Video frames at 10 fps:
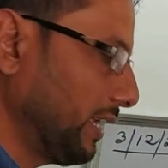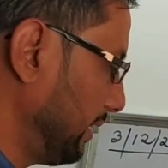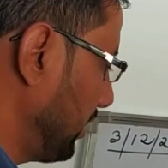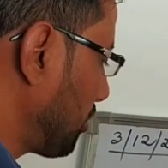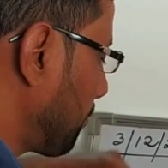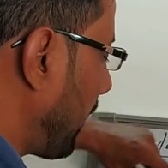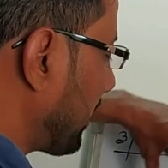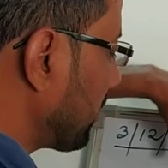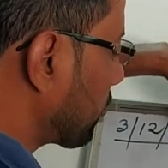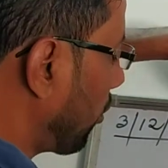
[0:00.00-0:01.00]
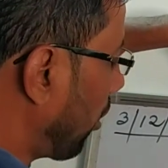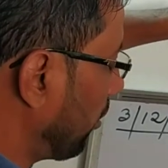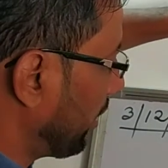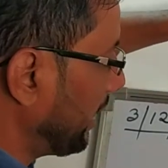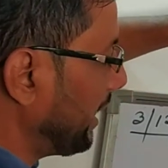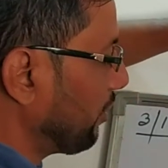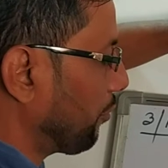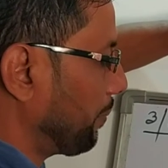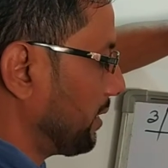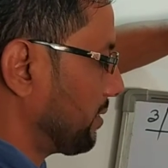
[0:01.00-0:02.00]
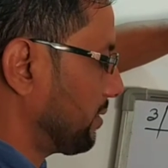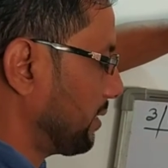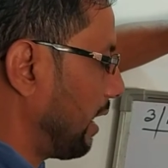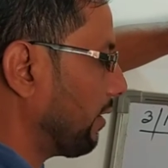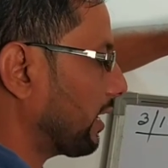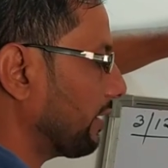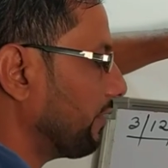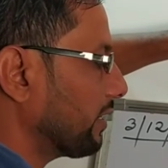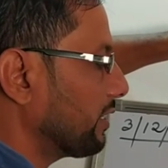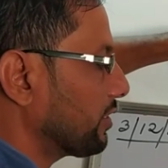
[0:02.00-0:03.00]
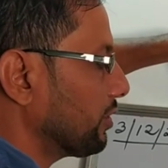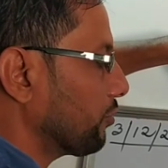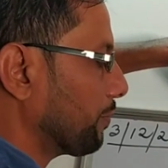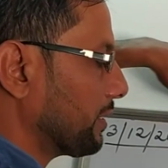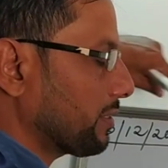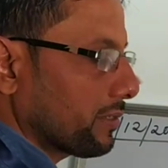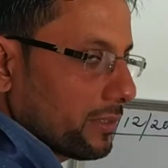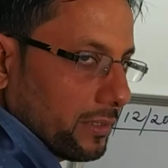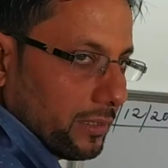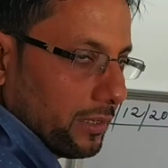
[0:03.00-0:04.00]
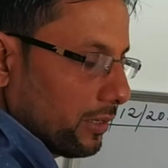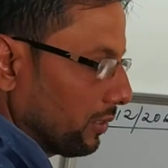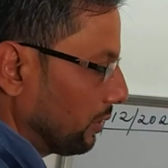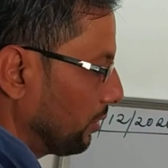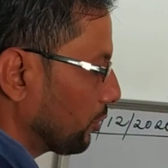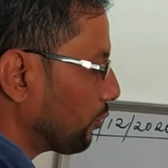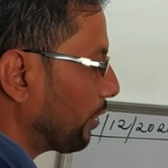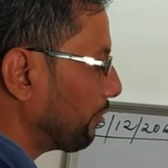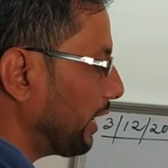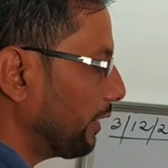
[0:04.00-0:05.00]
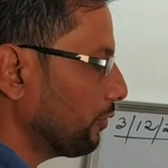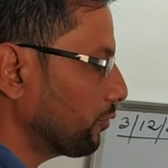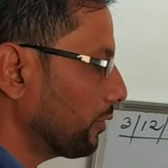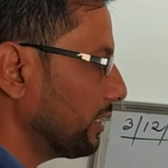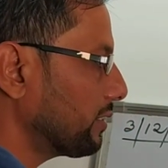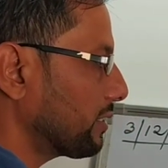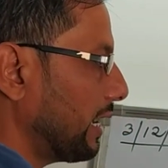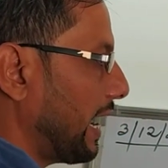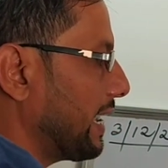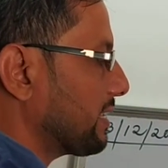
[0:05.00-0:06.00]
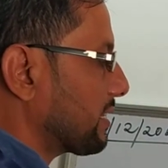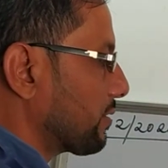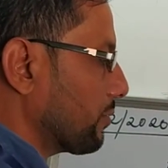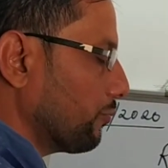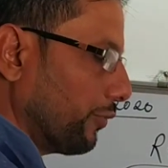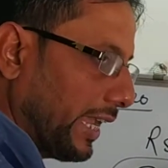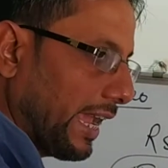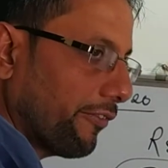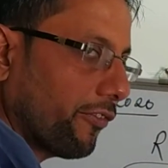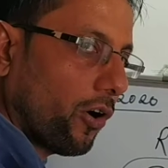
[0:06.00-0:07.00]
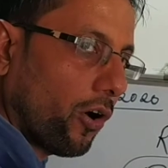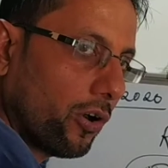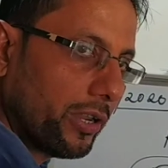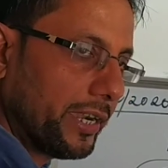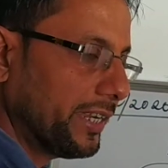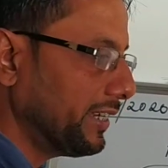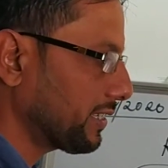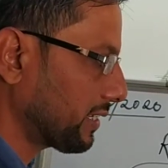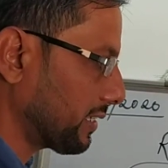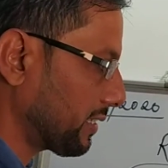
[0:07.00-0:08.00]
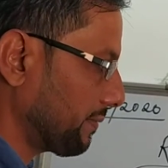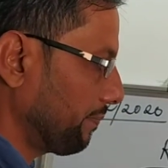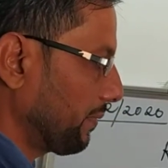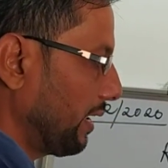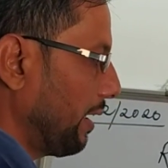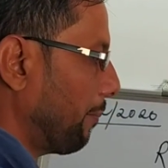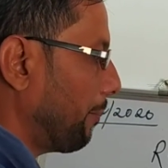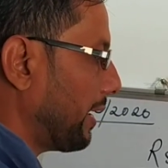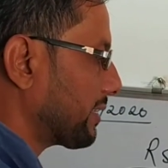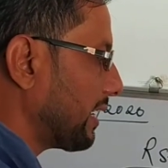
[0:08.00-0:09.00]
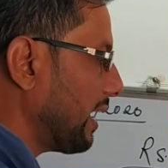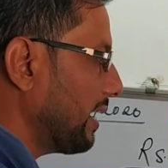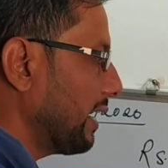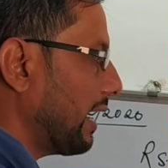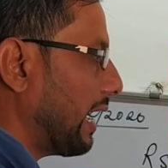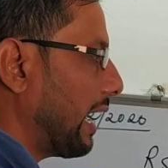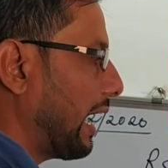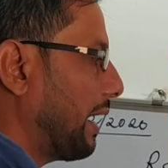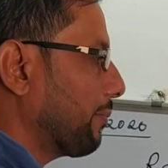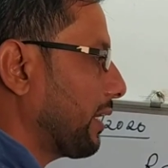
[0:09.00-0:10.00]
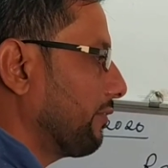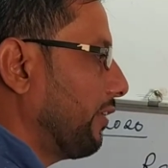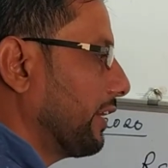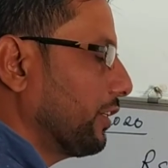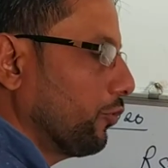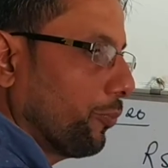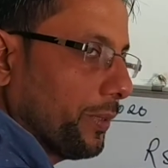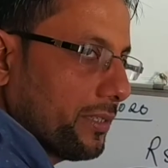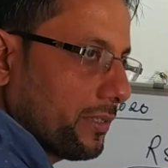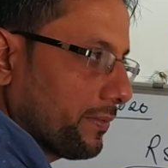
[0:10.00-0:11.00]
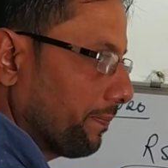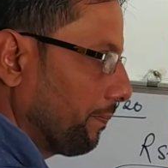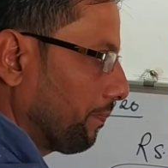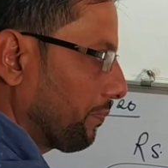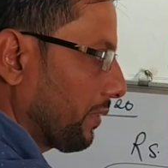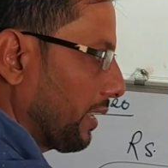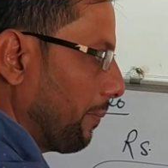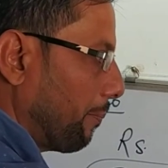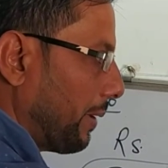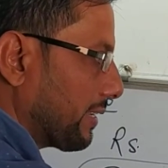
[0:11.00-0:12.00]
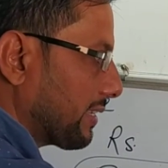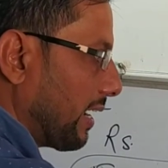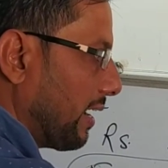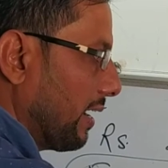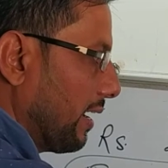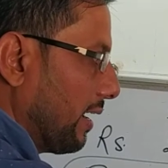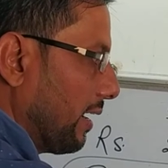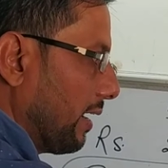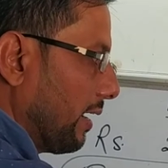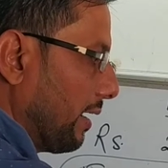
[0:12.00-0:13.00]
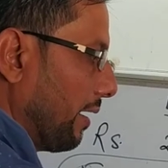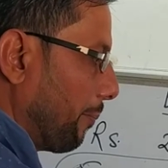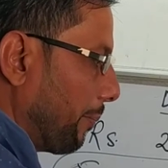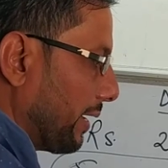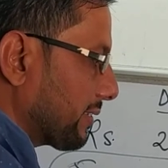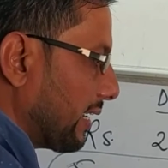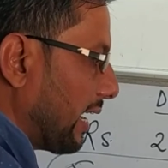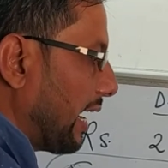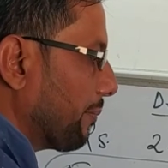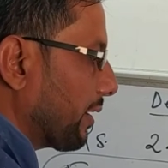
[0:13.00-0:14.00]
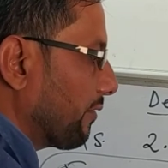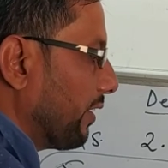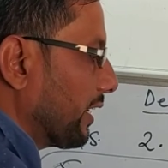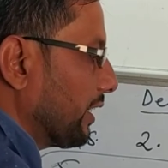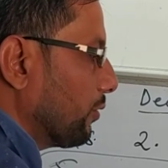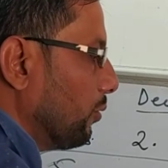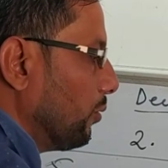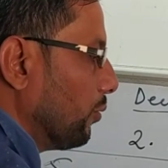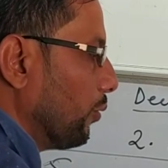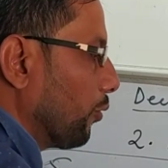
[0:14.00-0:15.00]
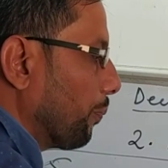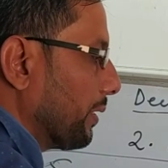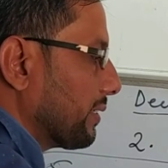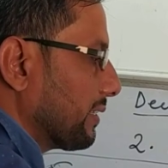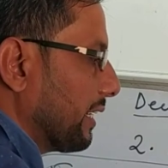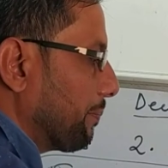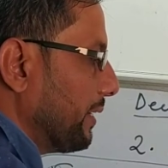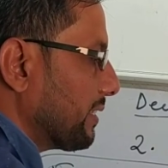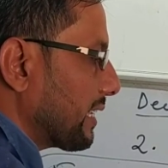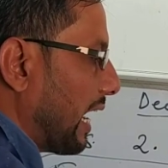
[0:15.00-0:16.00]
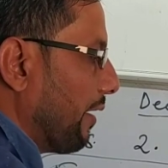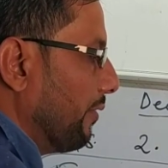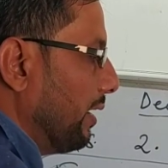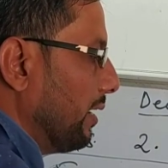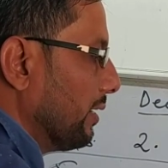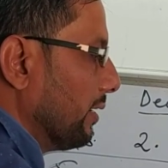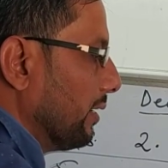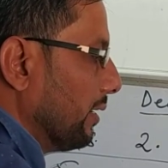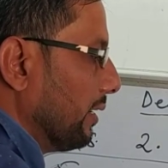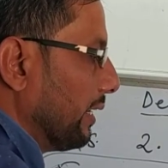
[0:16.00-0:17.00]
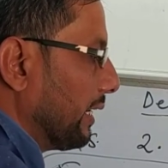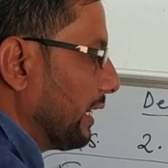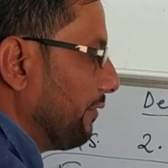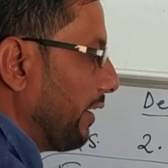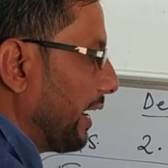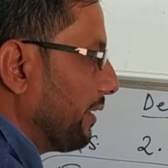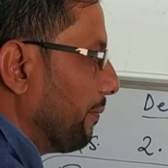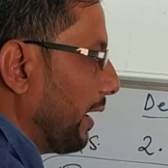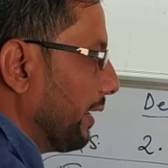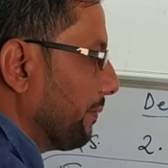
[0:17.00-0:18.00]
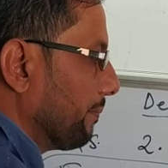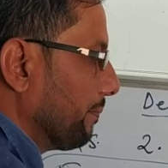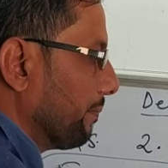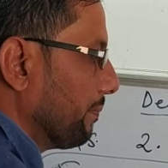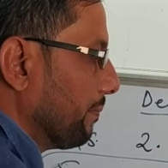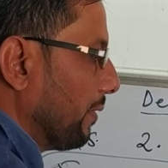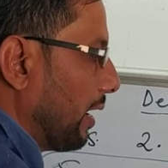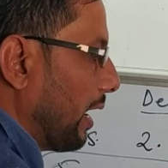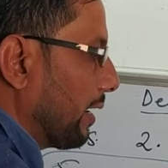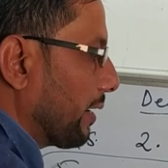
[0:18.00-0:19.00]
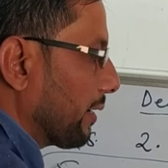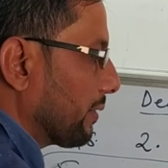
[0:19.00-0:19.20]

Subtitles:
This part is already in rupees. I will convert this into rupees. So what will I do, students? As we have already discussed, paisa I am converting to rupees. Paisa I am converting to rupees. That means I will divide by 100.